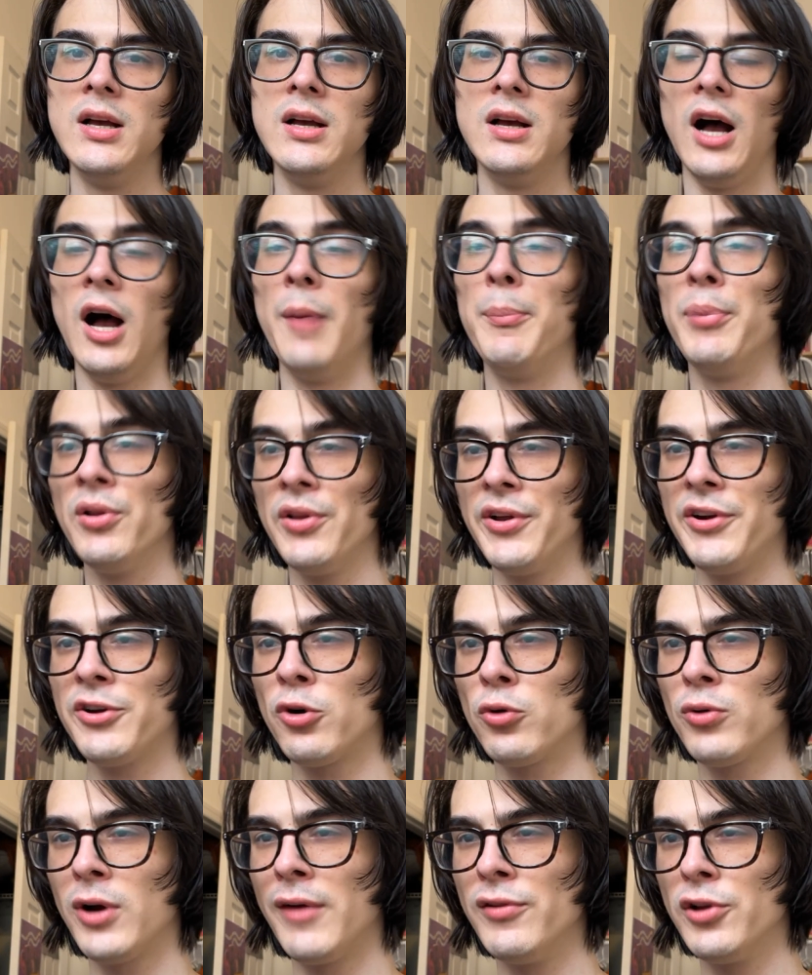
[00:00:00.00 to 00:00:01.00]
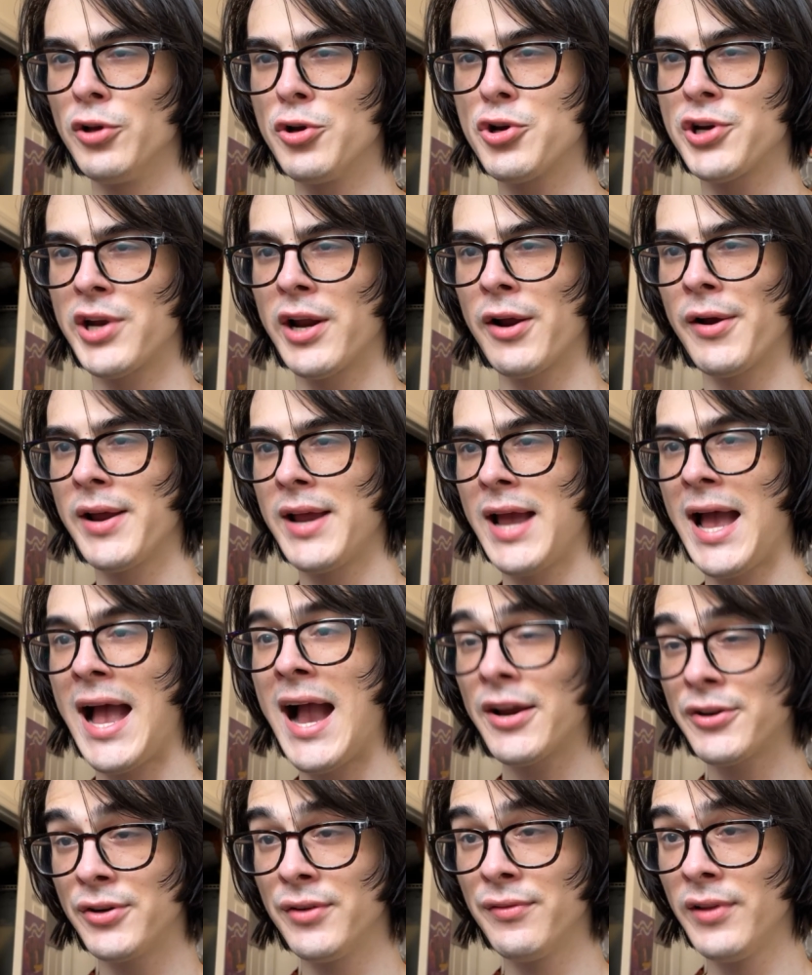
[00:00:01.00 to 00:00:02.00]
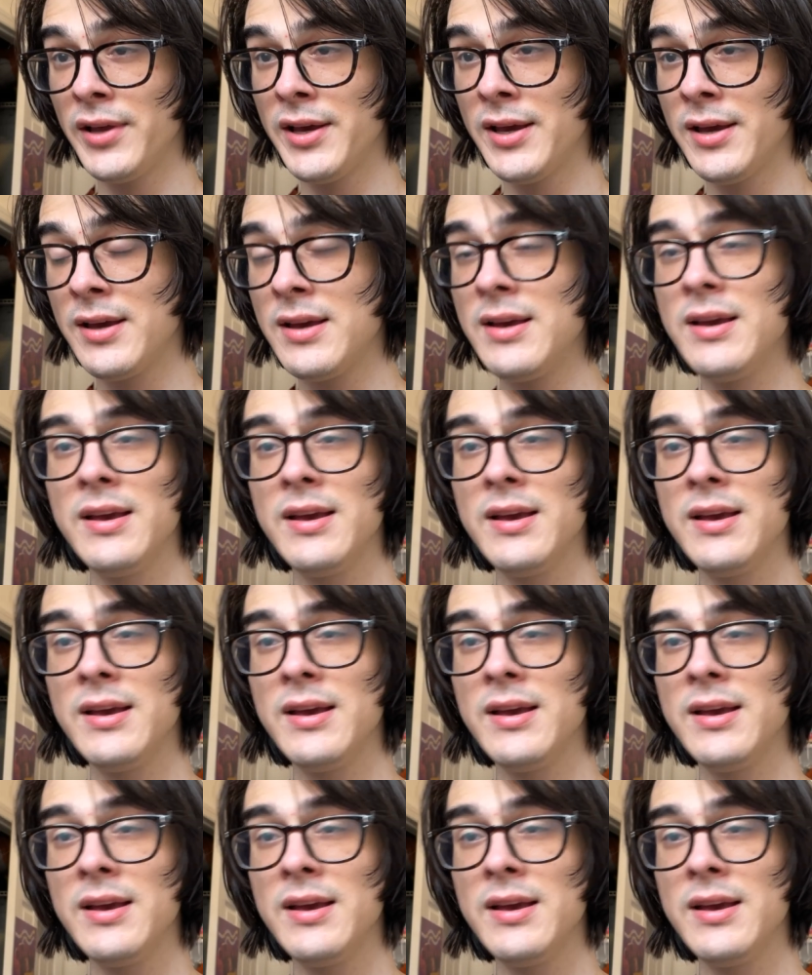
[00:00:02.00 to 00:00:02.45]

a political revolutionary actively.